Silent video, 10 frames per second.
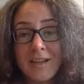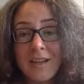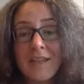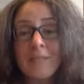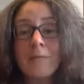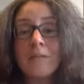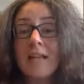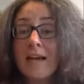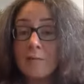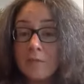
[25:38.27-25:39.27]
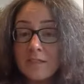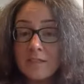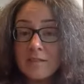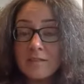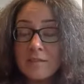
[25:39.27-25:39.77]
and I will allow
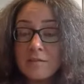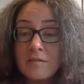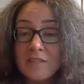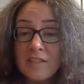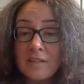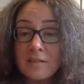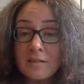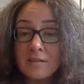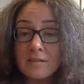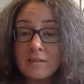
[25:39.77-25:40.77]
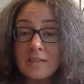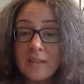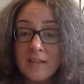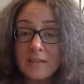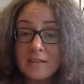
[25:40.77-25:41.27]
myself to feel
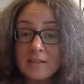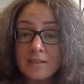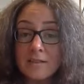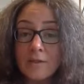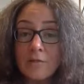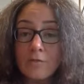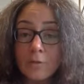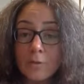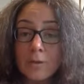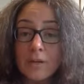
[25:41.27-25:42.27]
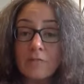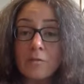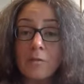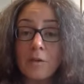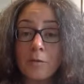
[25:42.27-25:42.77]
sadness and not run away from
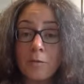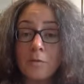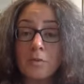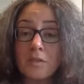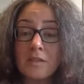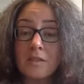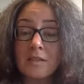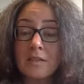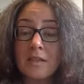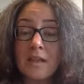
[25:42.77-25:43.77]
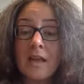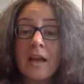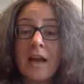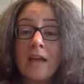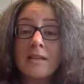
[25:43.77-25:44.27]
my emotions,
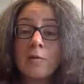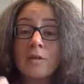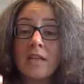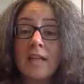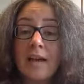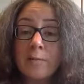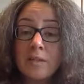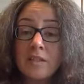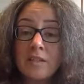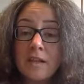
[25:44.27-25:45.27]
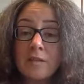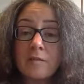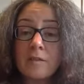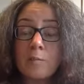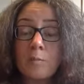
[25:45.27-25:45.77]
and I will allow myself
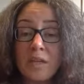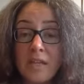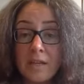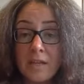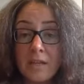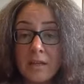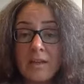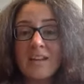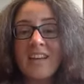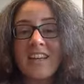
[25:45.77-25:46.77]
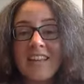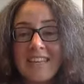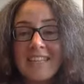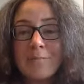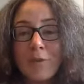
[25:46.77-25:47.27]
to be
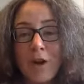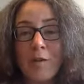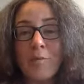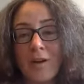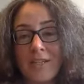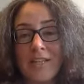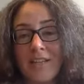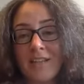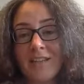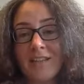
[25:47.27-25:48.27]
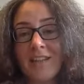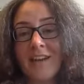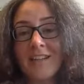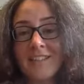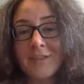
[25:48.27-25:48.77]
in my body
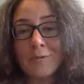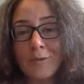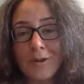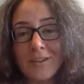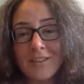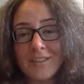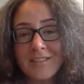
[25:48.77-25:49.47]
and in the world.